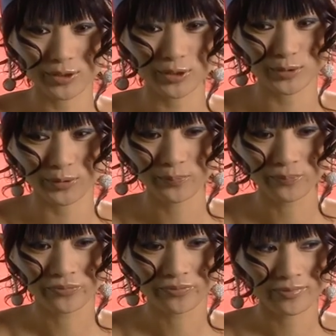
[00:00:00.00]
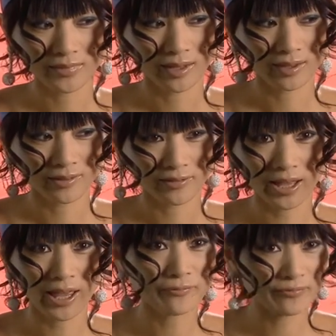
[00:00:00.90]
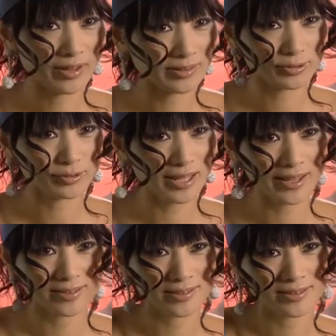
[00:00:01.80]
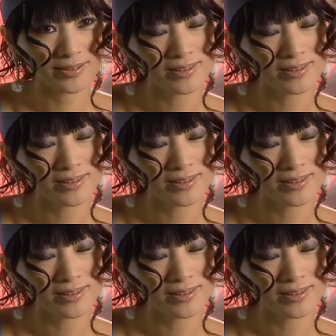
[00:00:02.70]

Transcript: to have fun, to dance.